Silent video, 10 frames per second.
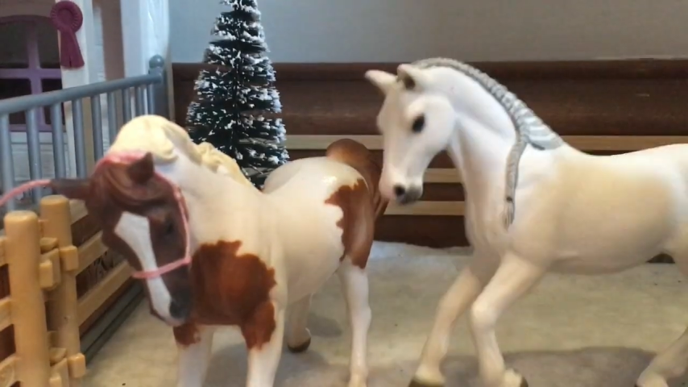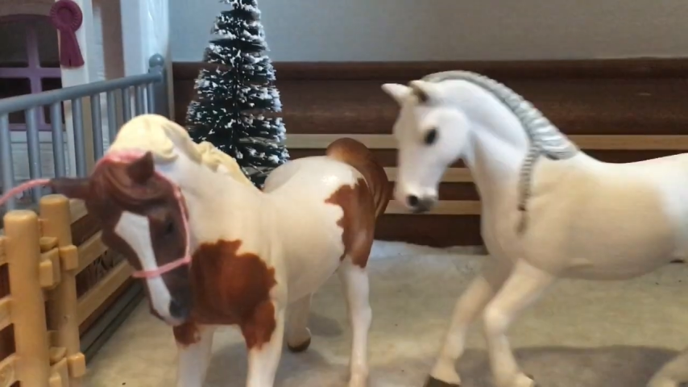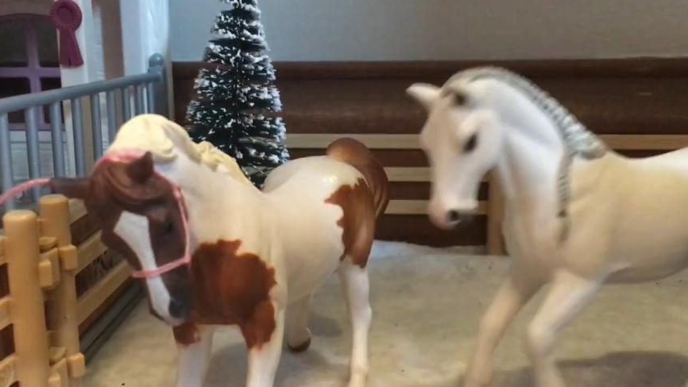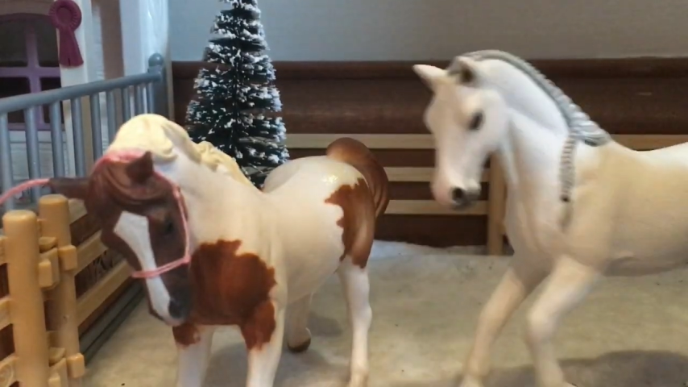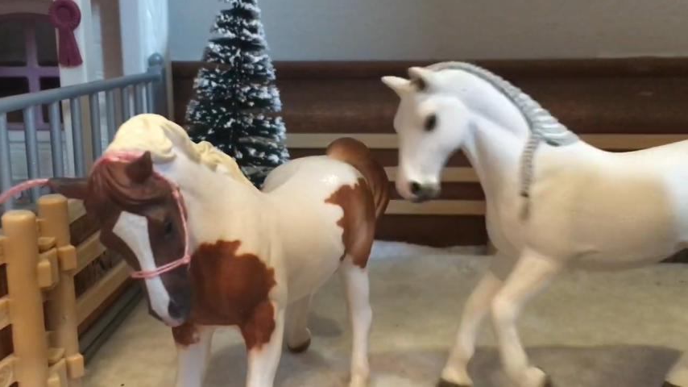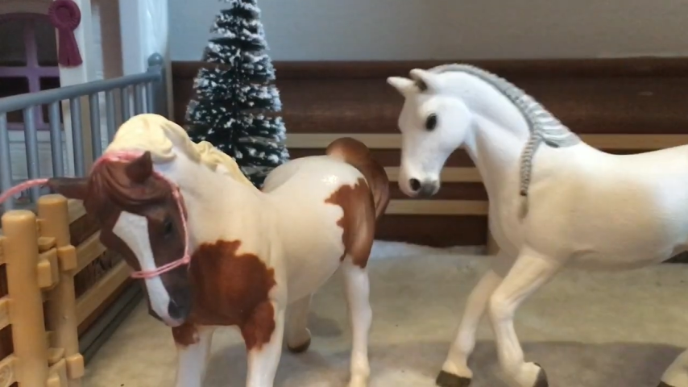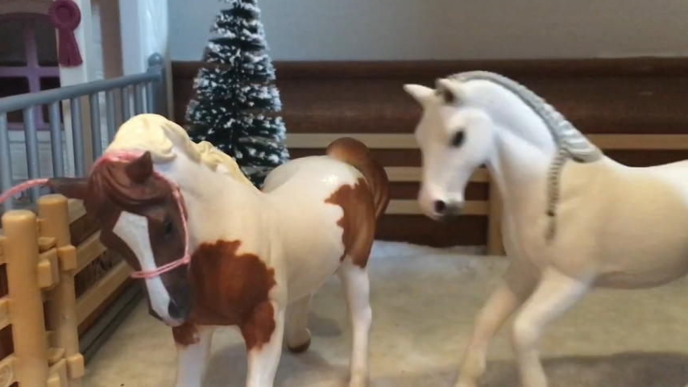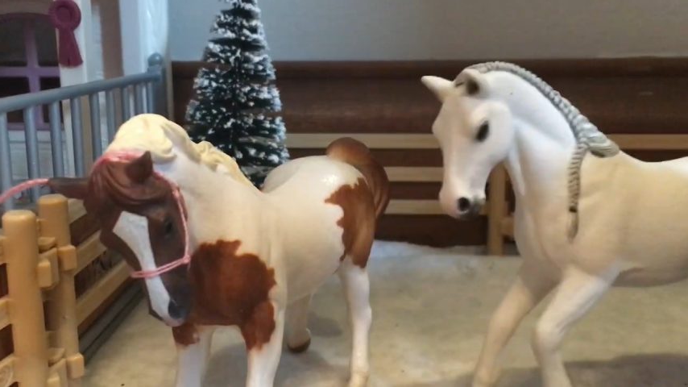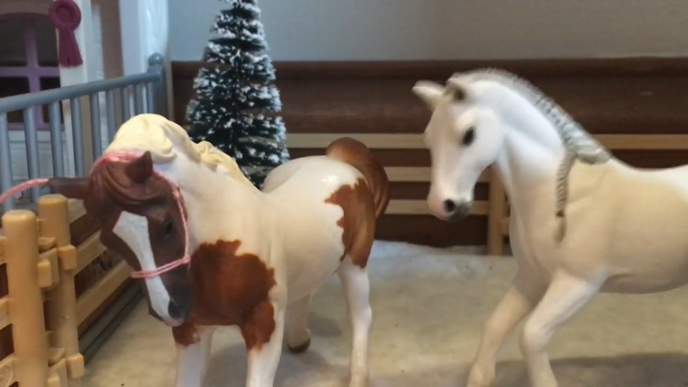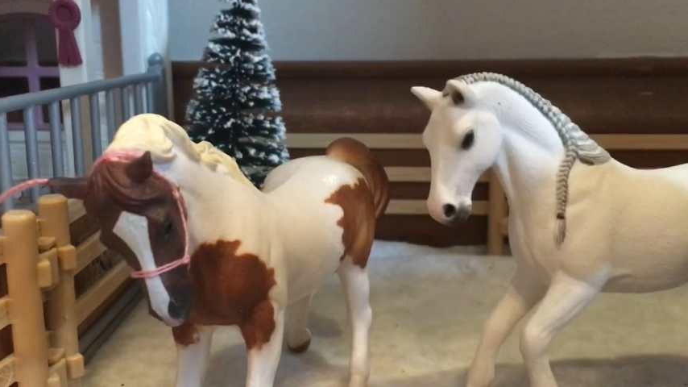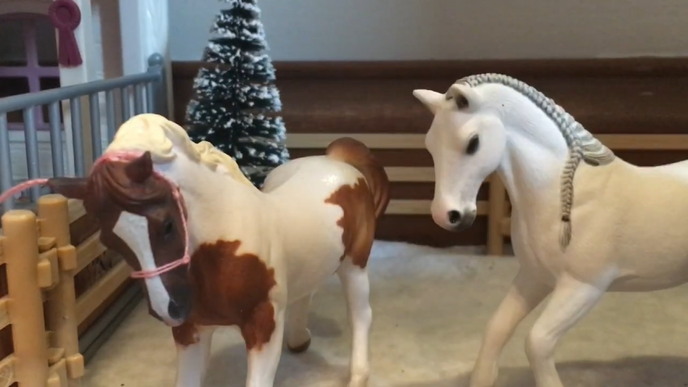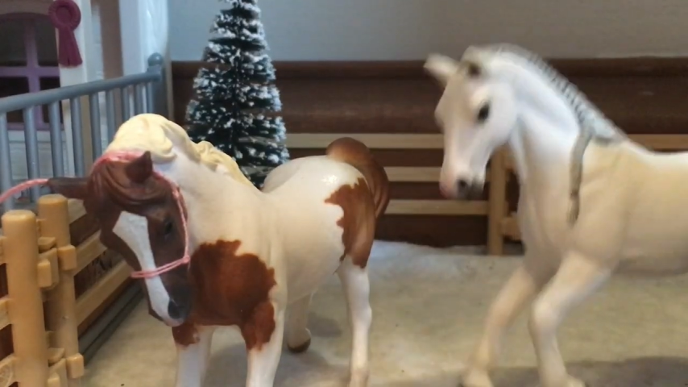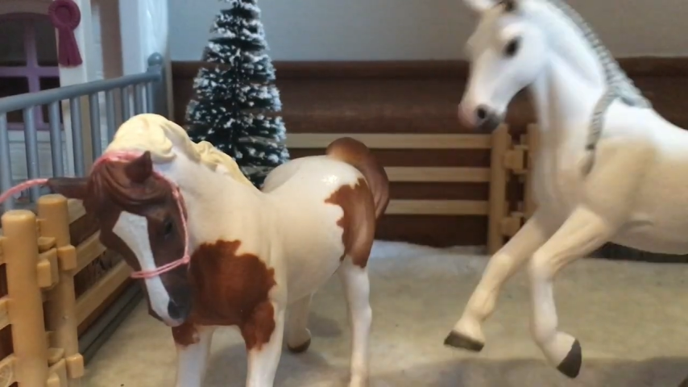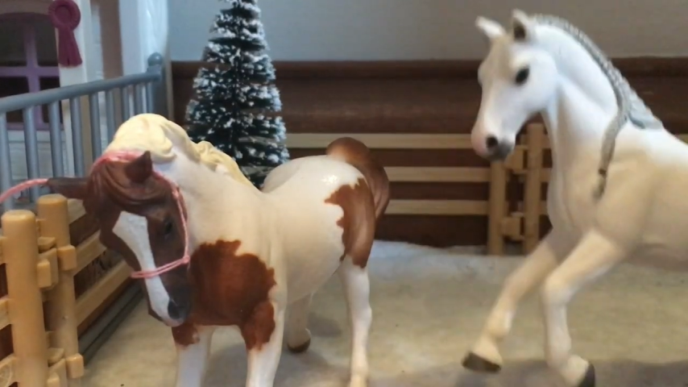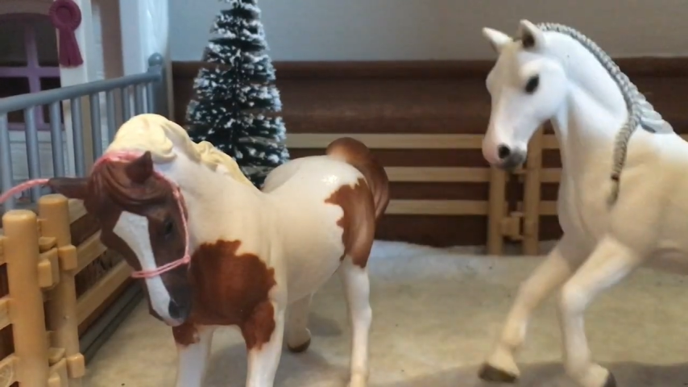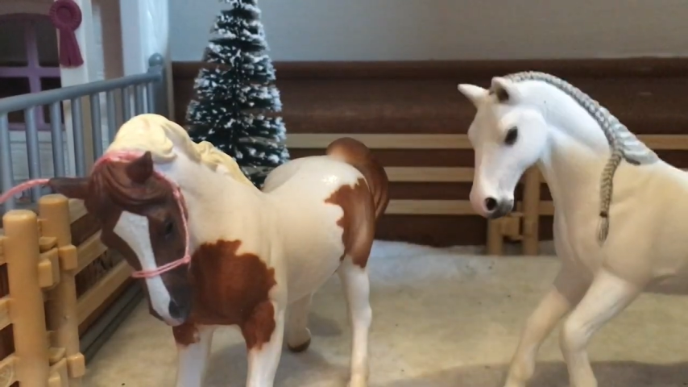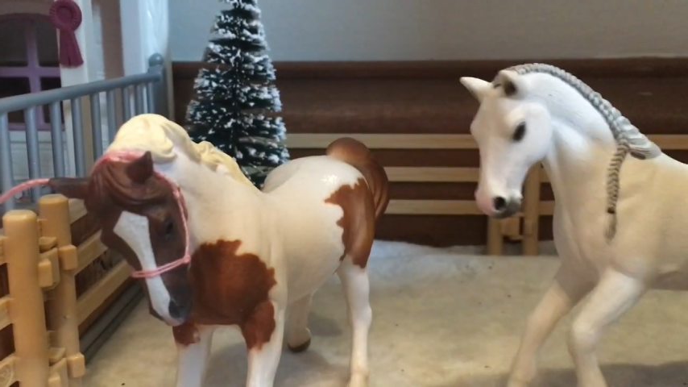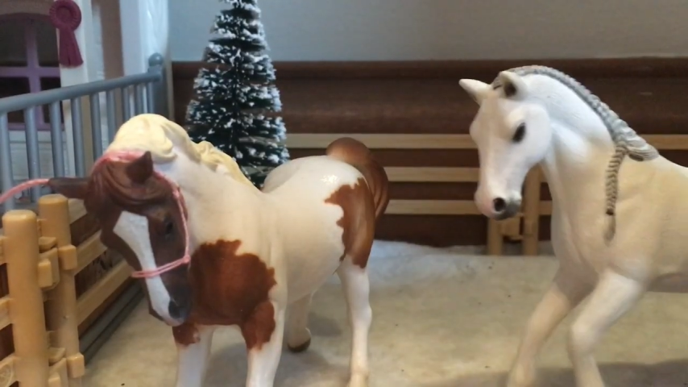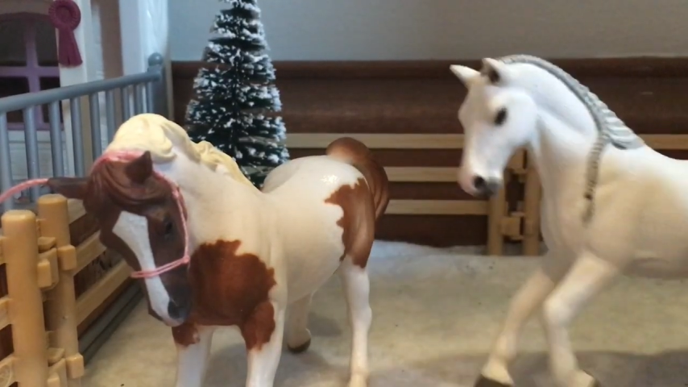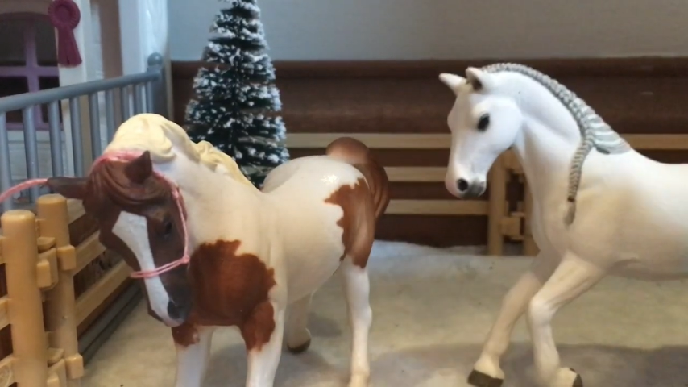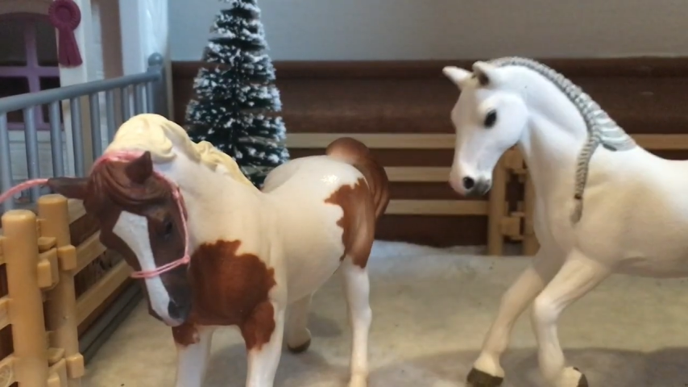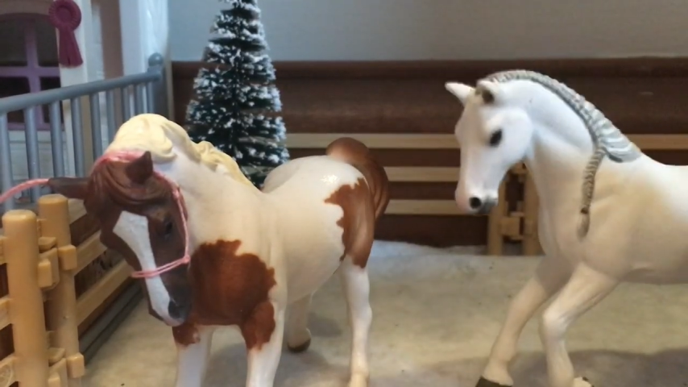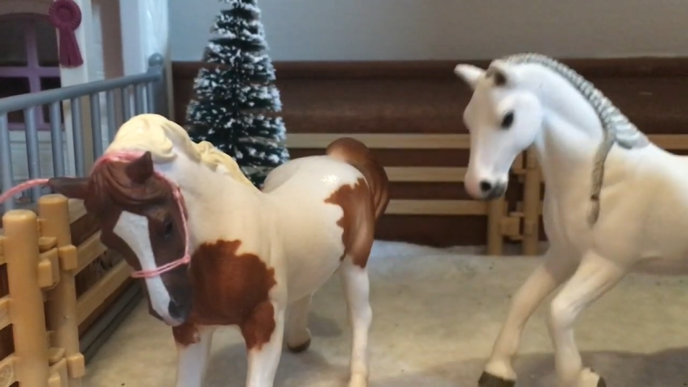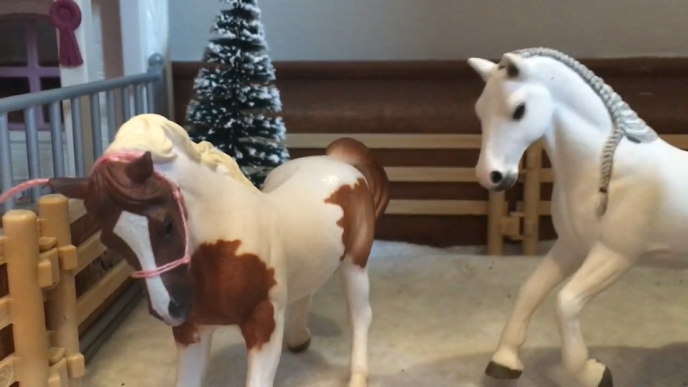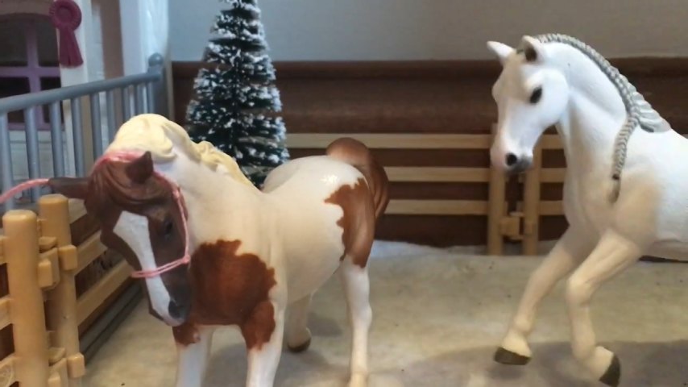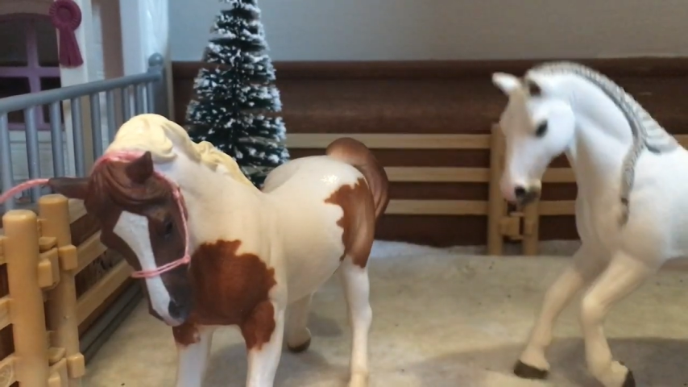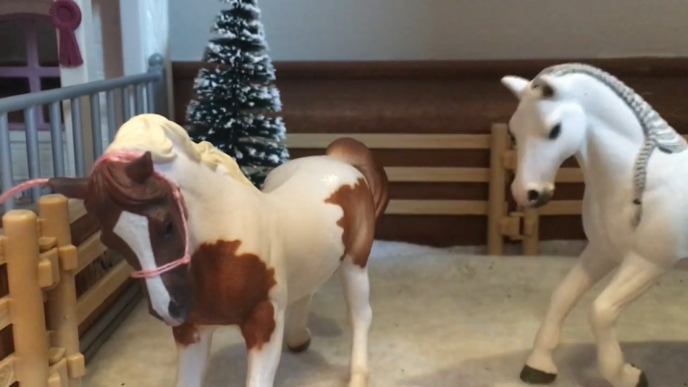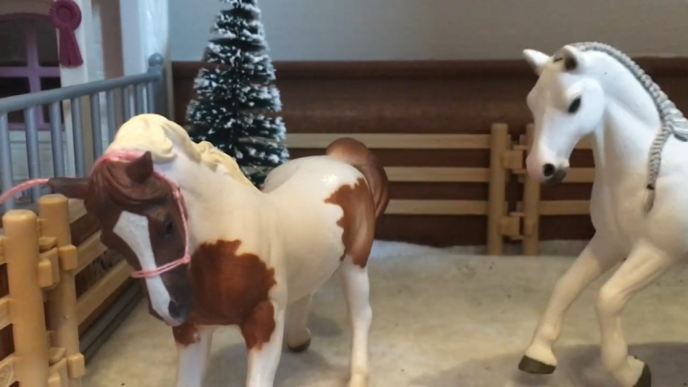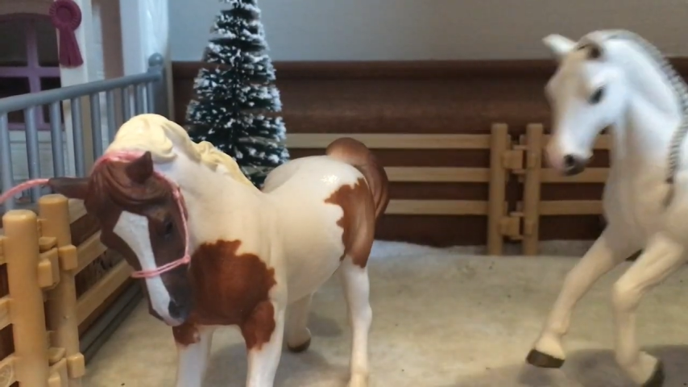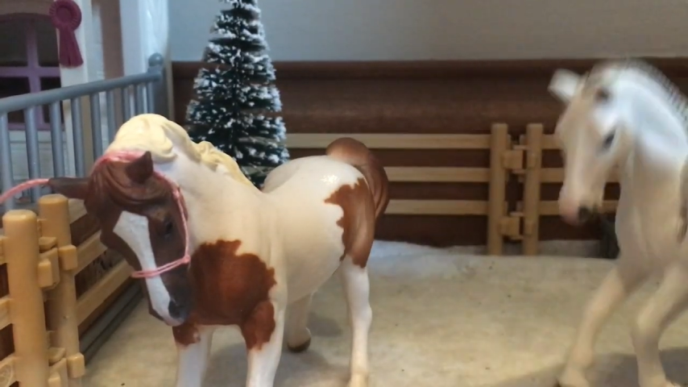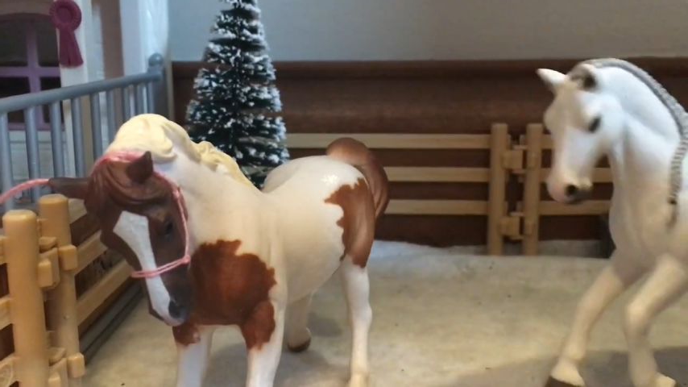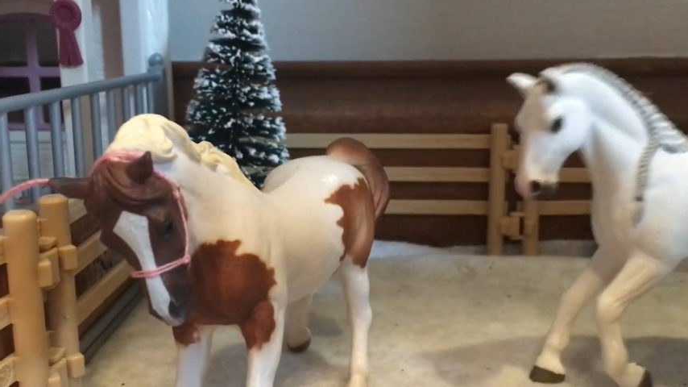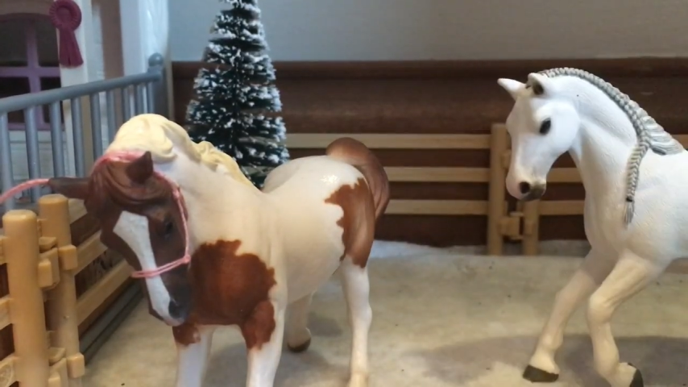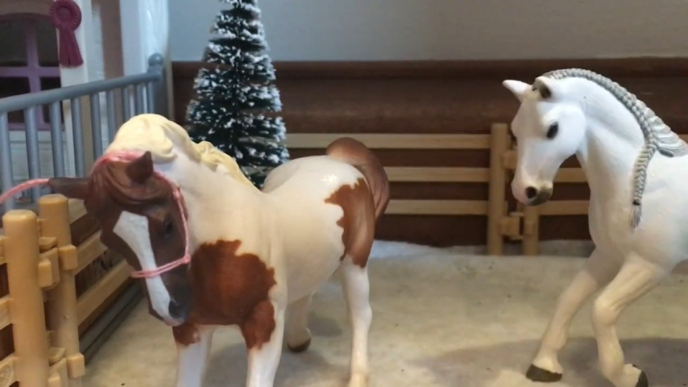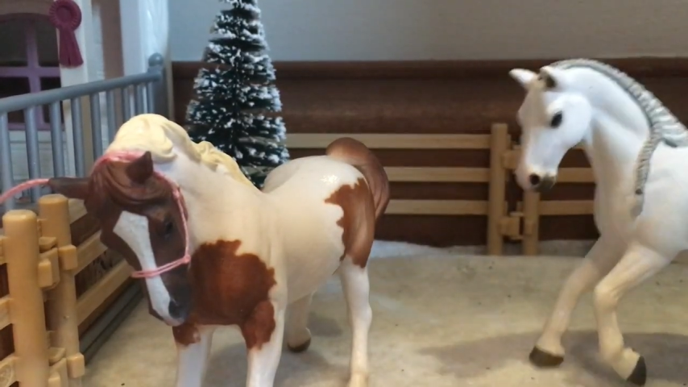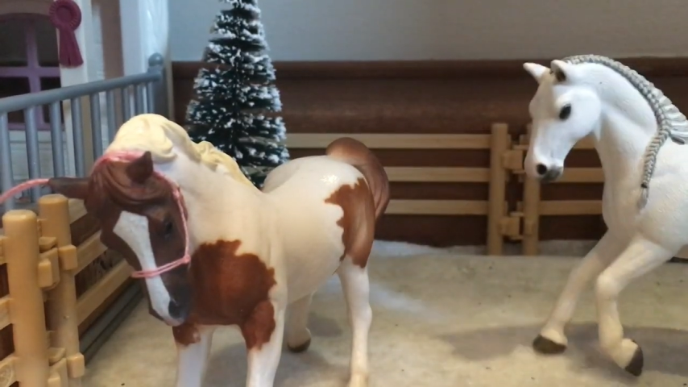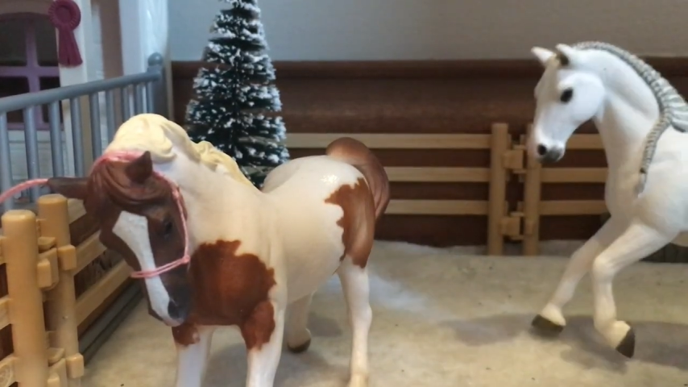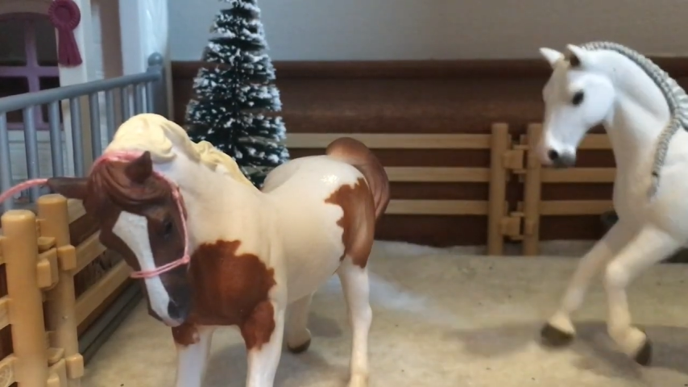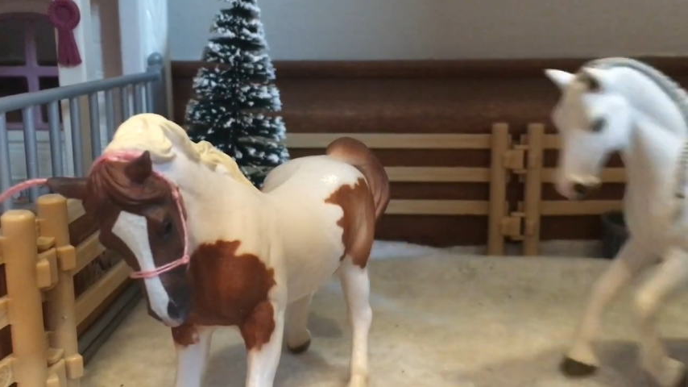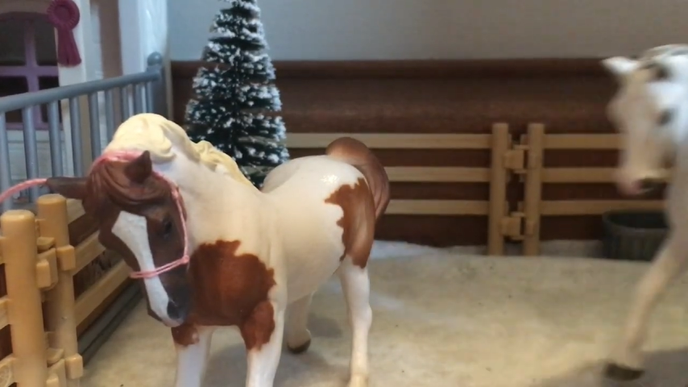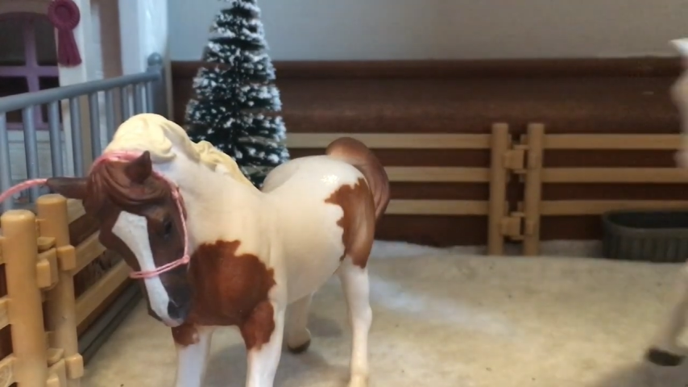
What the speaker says: No face is visible, so there are no lips to read.